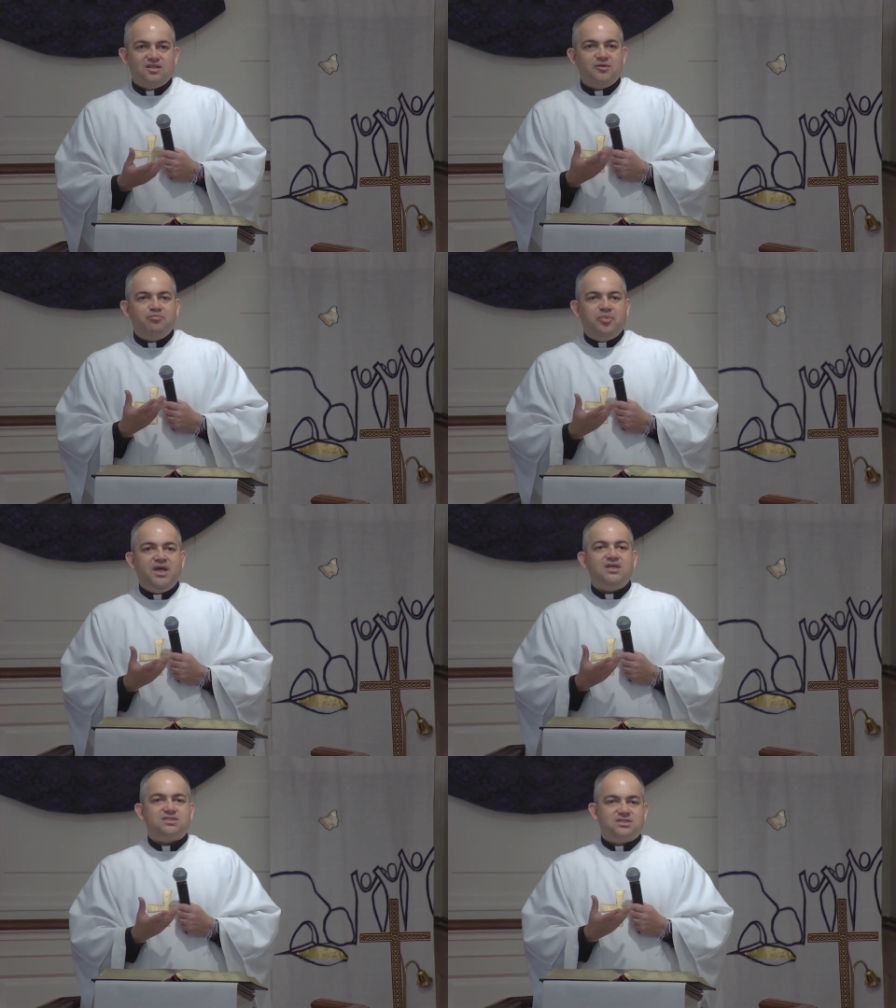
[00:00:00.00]
the
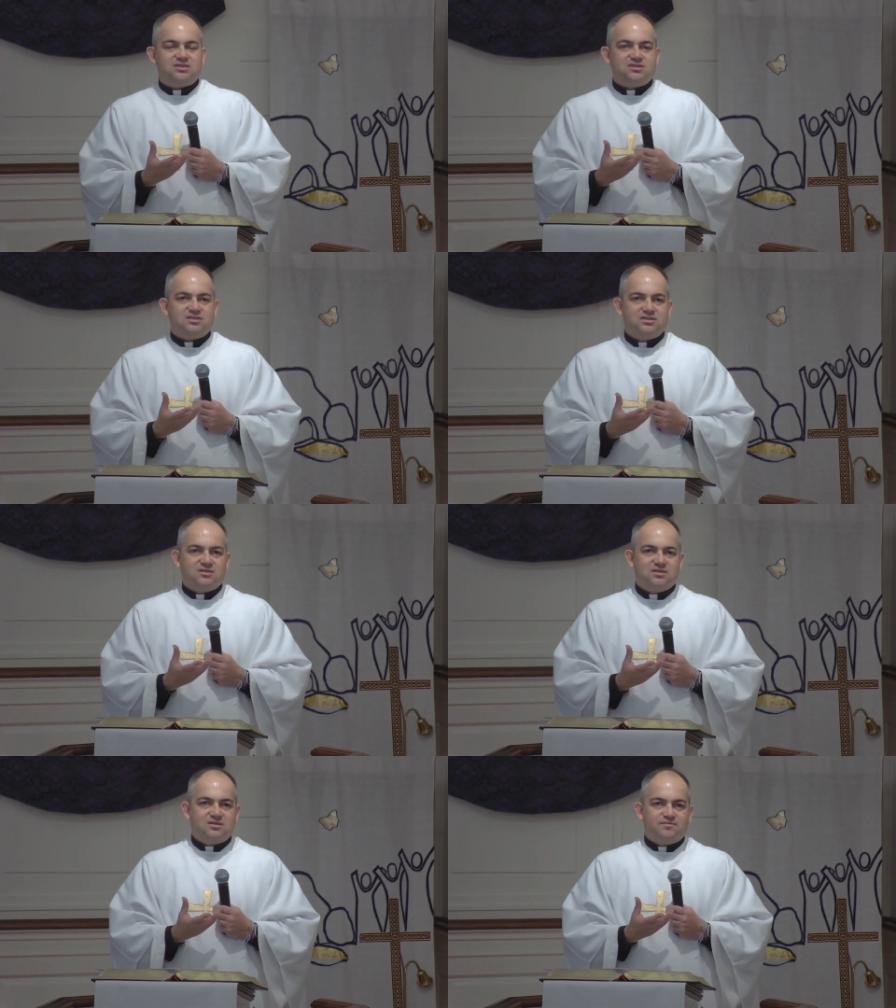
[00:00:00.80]
peace
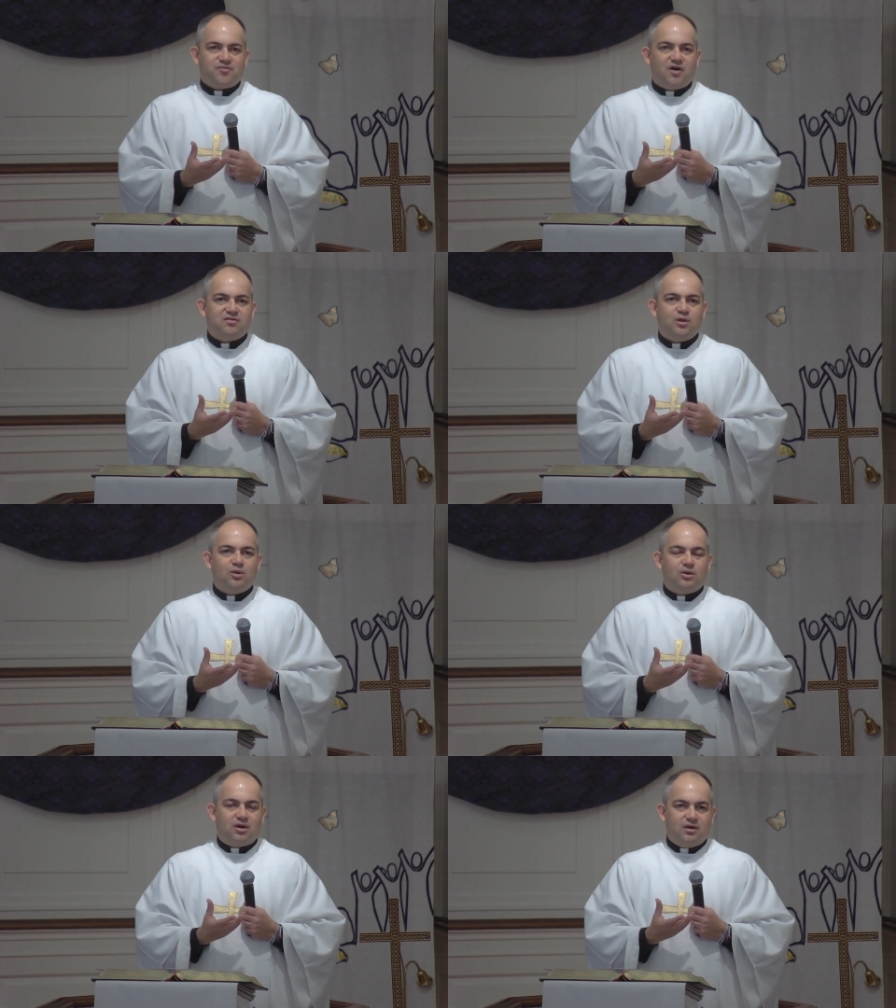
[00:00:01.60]
of the
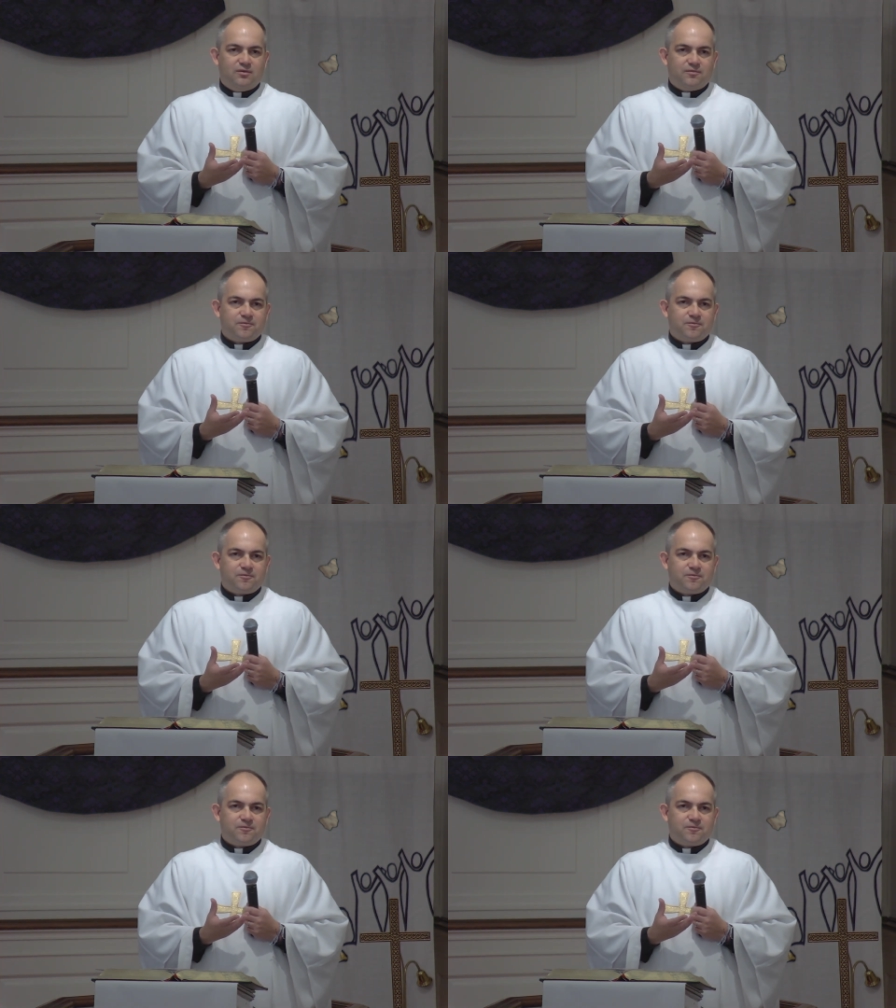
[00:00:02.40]
Lord.